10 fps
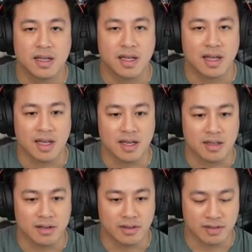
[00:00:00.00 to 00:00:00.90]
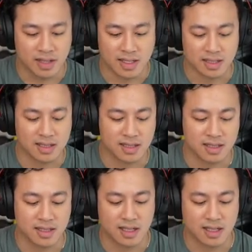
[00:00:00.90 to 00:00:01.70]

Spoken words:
and oh, I realized it doesn't.